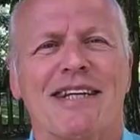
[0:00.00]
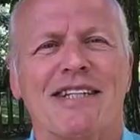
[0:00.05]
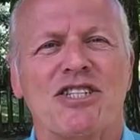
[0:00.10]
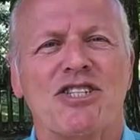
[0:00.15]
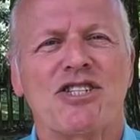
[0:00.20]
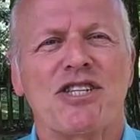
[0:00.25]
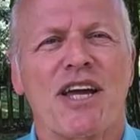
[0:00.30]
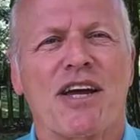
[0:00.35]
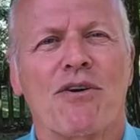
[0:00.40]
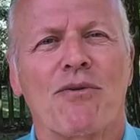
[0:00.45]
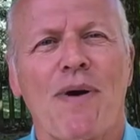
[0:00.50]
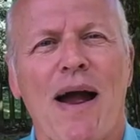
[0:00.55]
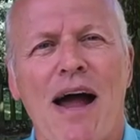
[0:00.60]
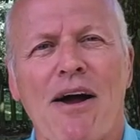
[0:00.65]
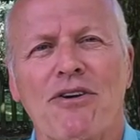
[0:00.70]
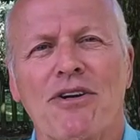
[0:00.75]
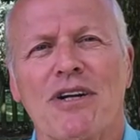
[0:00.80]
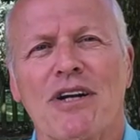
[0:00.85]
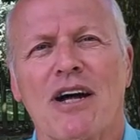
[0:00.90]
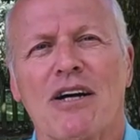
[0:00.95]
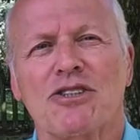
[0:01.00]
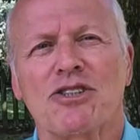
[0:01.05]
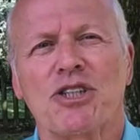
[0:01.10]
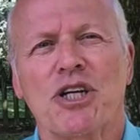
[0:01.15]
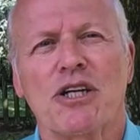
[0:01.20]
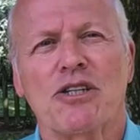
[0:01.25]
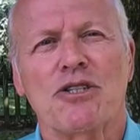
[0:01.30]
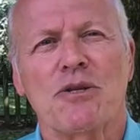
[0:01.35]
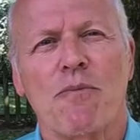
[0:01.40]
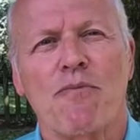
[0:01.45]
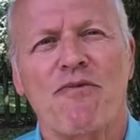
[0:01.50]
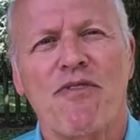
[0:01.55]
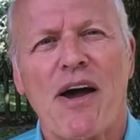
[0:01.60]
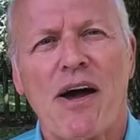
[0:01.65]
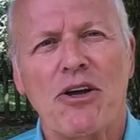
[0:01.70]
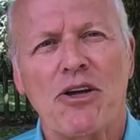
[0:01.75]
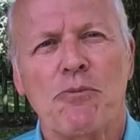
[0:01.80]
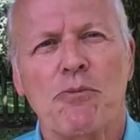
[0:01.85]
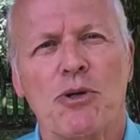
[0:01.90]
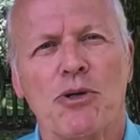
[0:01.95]
Then stick around and I'll share some
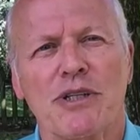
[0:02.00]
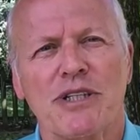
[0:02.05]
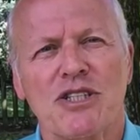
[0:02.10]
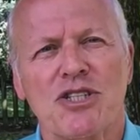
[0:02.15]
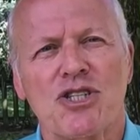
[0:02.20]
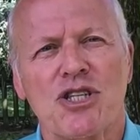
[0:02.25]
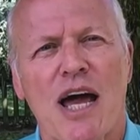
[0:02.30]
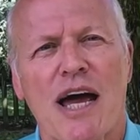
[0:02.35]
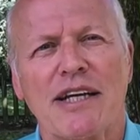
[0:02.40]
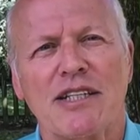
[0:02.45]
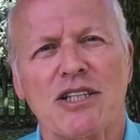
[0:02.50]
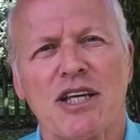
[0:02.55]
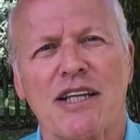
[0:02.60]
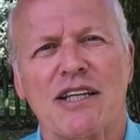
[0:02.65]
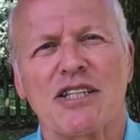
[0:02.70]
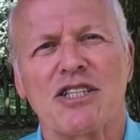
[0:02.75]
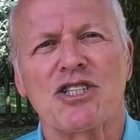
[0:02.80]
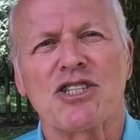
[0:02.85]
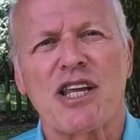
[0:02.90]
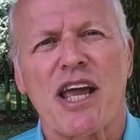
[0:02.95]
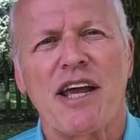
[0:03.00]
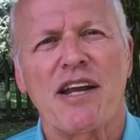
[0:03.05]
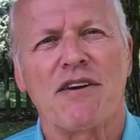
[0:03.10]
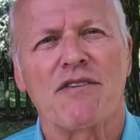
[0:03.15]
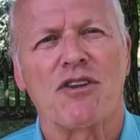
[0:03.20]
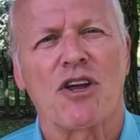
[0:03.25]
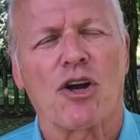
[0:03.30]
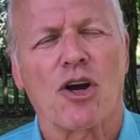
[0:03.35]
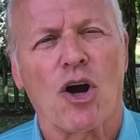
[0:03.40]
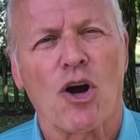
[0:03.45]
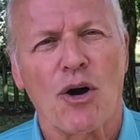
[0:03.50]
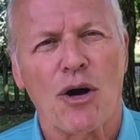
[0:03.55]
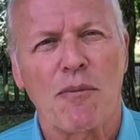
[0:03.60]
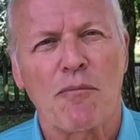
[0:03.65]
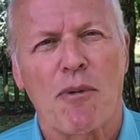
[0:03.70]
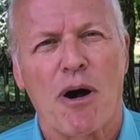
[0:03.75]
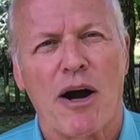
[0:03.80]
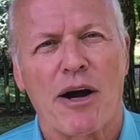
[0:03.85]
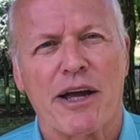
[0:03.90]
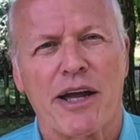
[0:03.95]
valuable insights on the state of the current
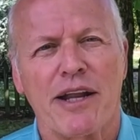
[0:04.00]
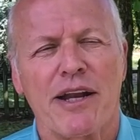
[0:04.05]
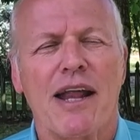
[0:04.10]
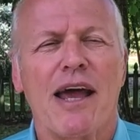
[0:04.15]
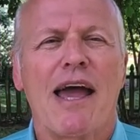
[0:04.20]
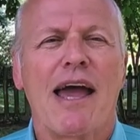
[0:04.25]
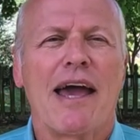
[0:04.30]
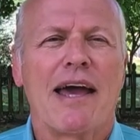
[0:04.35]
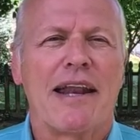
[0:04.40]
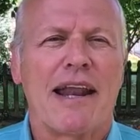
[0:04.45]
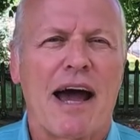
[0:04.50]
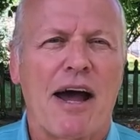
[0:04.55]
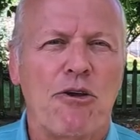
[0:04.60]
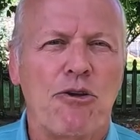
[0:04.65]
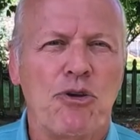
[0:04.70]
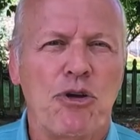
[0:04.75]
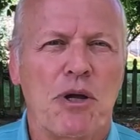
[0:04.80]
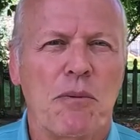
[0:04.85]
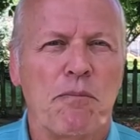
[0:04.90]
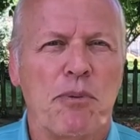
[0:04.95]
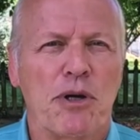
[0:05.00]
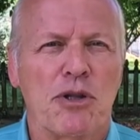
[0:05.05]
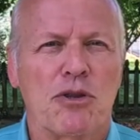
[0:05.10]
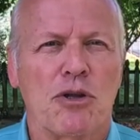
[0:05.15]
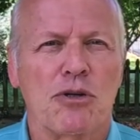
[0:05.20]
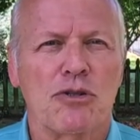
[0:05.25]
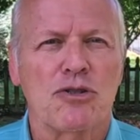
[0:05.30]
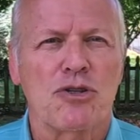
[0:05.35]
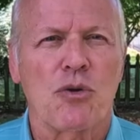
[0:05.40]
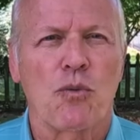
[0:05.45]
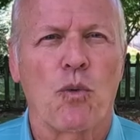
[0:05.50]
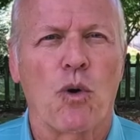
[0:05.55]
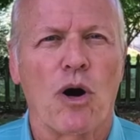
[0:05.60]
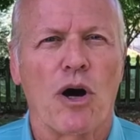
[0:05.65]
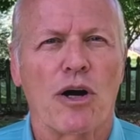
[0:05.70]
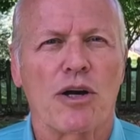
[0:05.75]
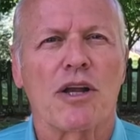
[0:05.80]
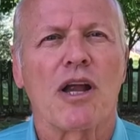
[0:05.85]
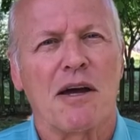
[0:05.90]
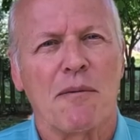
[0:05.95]
market and how you can put those to
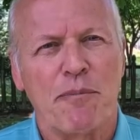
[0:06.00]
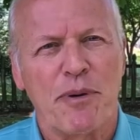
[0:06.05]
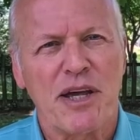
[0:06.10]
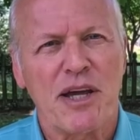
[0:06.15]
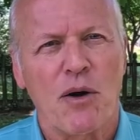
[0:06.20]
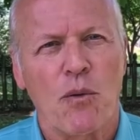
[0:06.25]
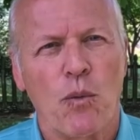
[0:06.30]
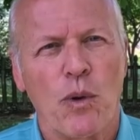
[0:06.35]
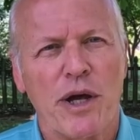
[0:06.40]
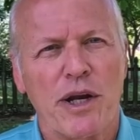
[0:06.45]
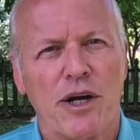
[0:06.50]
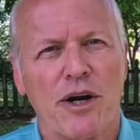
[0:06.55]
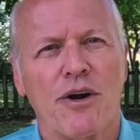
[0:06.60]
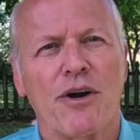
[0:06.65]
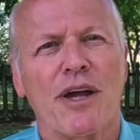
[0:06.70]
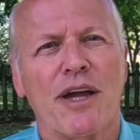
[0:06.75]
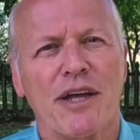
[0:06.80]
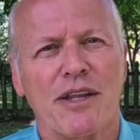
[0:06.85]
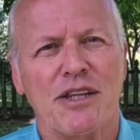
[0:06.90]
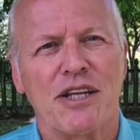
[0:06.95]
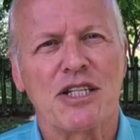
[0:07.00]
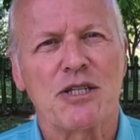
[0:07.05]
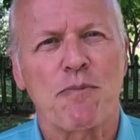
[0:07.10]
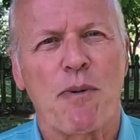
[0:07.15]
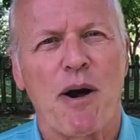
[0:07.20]
work to be a winner in this